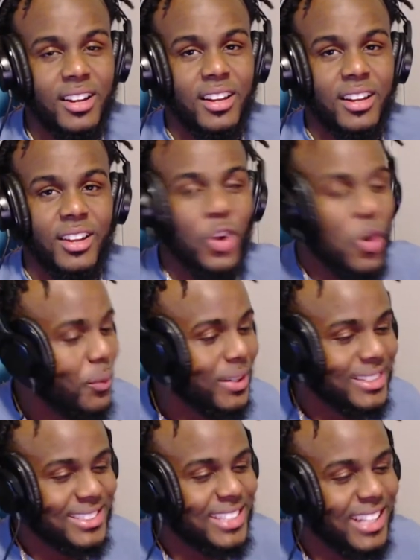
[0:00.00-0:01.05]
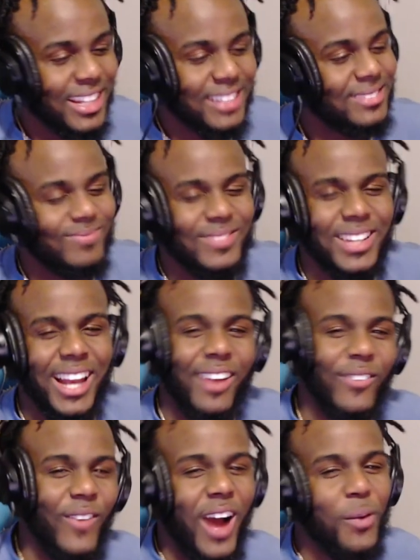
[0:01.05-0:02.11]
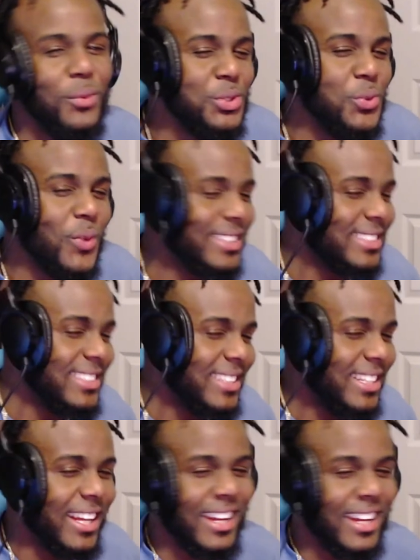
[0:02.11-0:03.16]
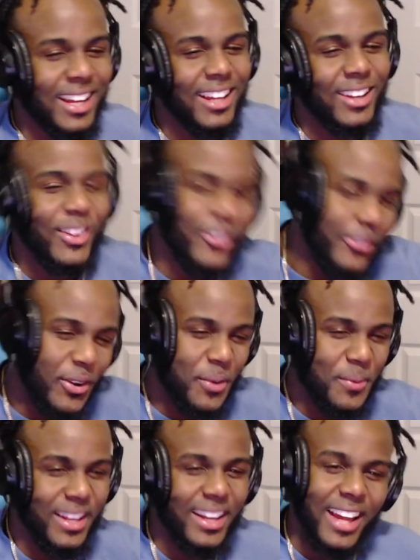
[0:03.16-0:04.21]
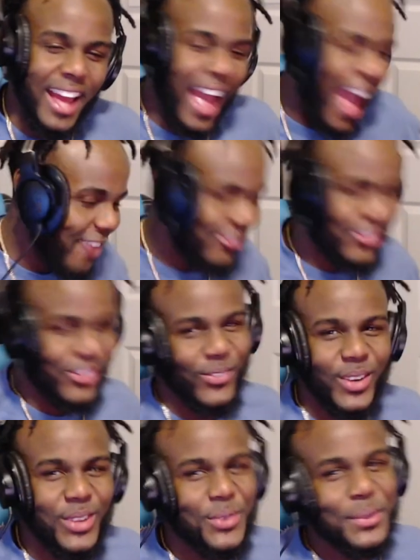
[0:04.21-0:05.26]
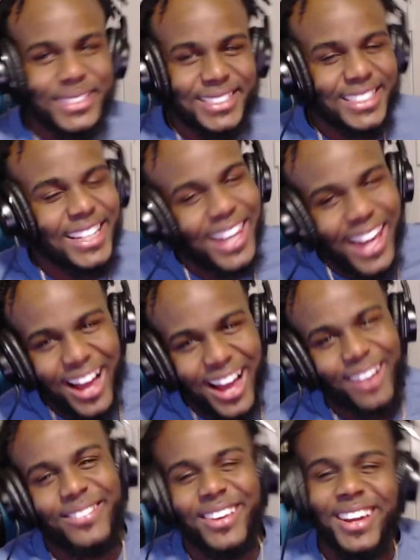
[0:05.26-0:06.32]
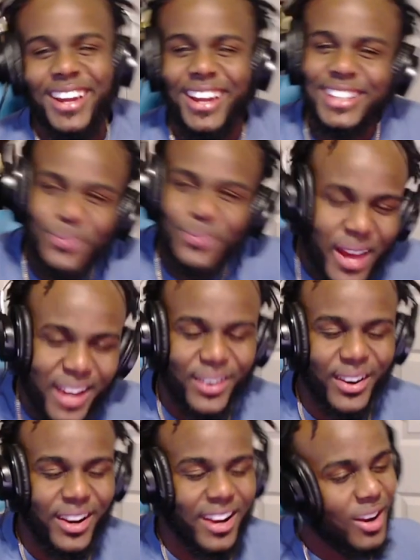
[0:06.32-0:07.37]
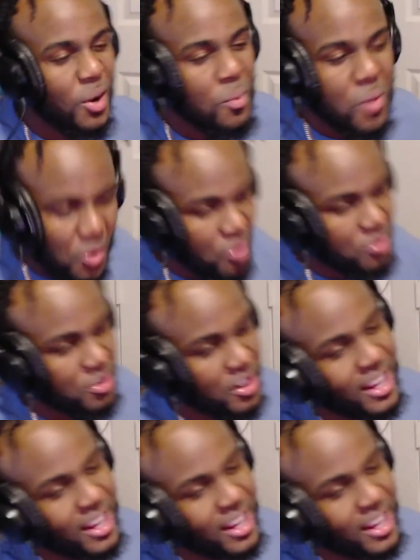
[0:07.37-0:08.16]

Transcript: You don't want to see it. Like, why would you want to see it? You feel me? After when you can see it live, it's better. Come on over.